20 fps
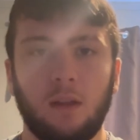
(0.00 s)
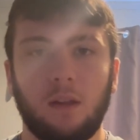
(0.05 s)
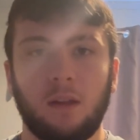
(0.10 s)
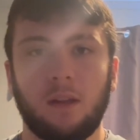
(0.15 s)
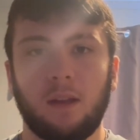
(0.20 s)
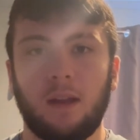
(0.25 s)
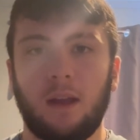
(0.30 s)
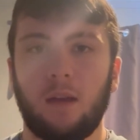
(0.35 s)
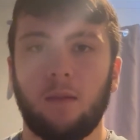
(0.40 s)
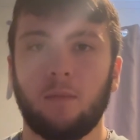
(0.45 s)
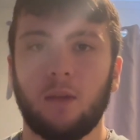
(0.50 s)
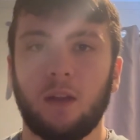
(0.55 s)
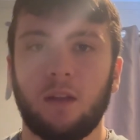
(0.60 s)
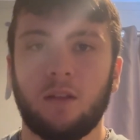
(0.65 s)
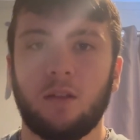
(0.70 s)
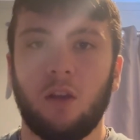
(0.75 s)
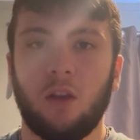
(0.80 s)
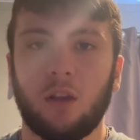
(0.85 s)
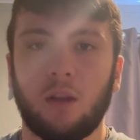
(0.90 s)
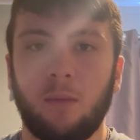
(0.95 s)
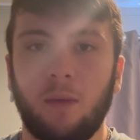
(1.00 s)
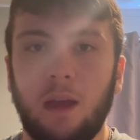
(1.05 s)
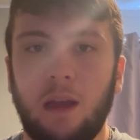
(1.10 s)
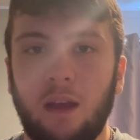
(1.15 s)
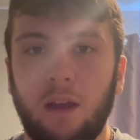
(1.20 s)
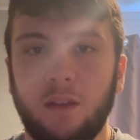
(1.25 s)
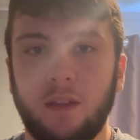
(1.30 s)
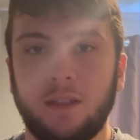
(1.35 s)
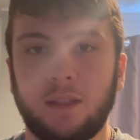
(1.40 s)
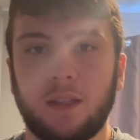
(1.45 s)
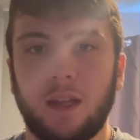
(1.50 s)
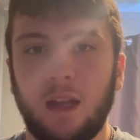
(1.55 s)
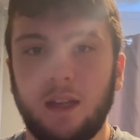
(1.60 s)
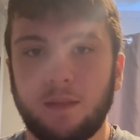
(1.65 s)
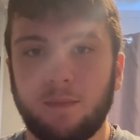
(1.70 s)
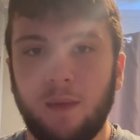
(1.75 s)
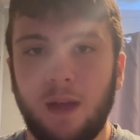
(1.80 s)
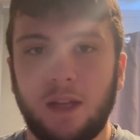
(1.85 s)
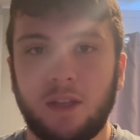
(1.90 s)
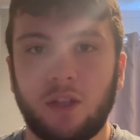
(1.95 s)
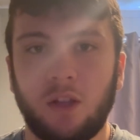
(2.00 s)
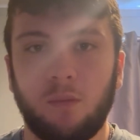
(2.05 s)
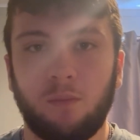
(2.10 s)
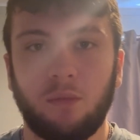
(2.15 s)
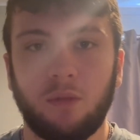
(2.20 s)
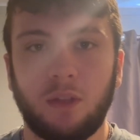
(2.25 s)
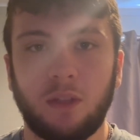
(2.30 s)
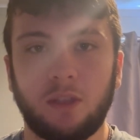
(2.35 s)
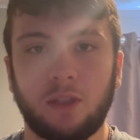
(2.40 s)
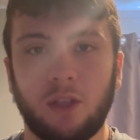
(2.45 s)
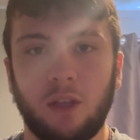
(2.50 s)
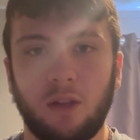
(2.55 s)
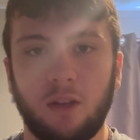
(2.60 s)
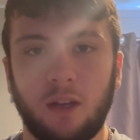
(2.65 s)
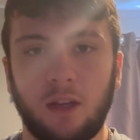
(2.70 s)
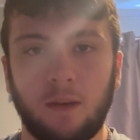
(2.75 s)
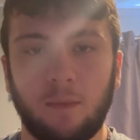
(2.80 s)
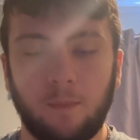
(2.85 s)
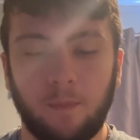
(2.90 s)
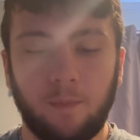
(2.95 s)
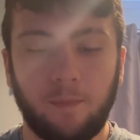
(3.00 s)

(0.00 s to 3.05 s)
Now I'm going to talk about how these guys match up with each other.